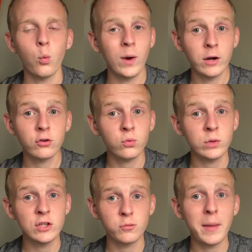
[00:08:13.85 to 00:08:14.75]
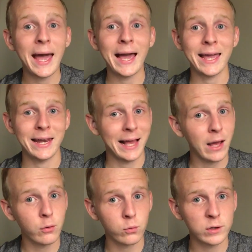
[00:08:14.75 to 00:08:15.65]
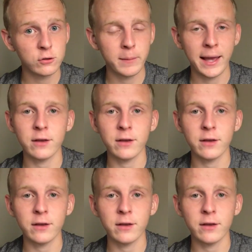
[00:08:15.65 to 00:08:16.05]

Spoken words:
where to reach back and how to reach